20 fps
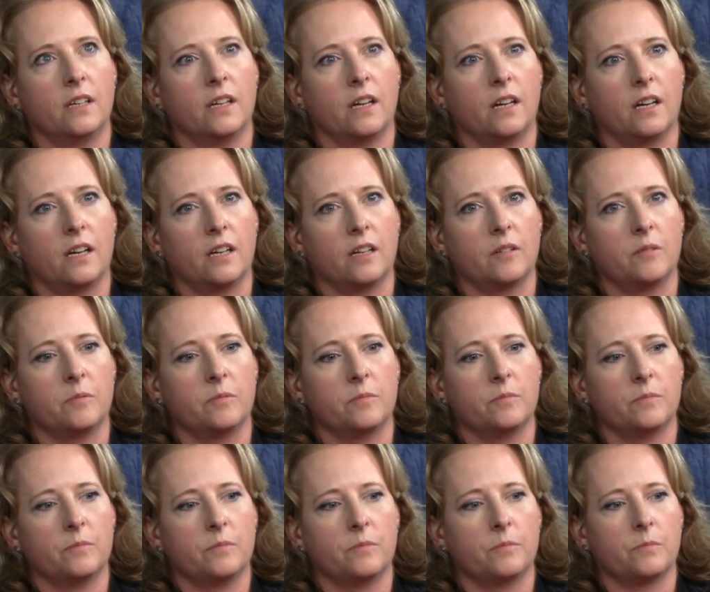um,
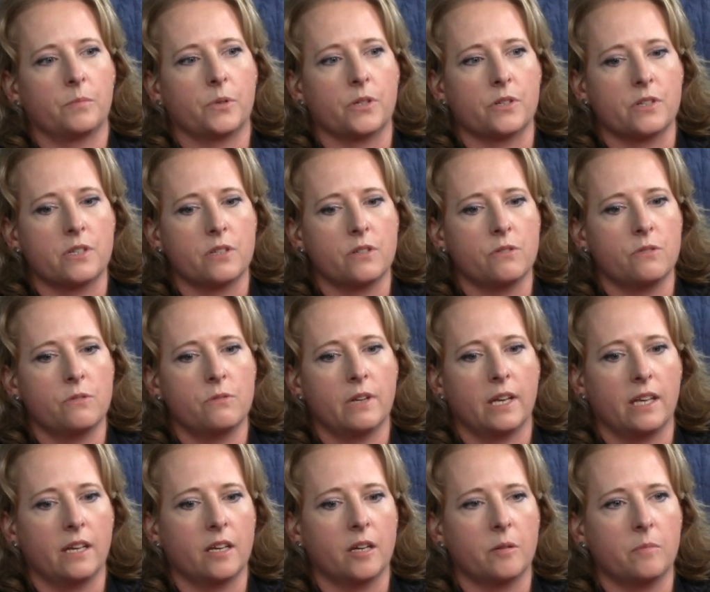pursue
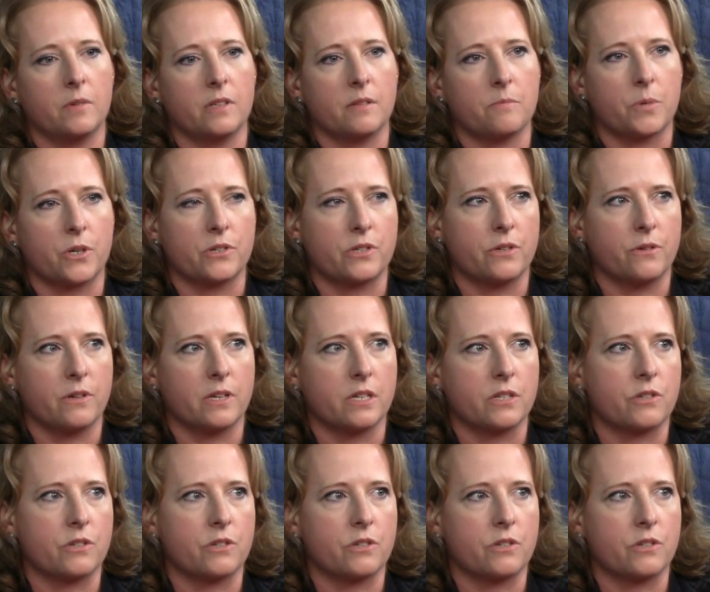Him and pursue His